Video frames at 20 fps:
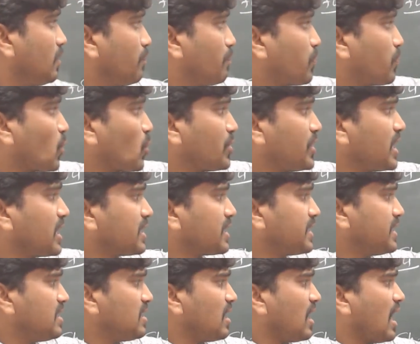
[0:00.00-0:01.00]

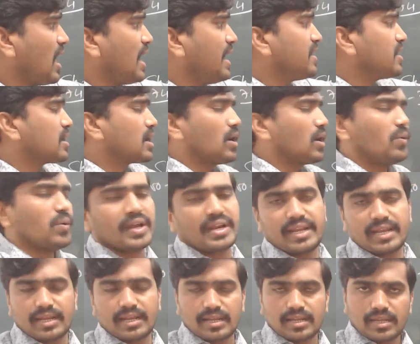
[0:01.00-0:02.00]
Protecting and
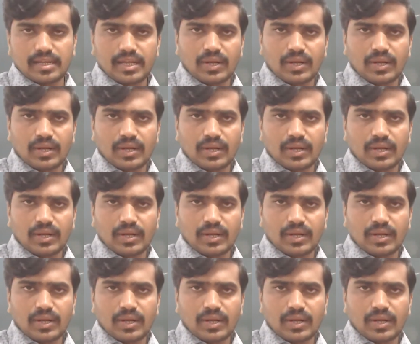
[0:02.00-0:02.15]
covering.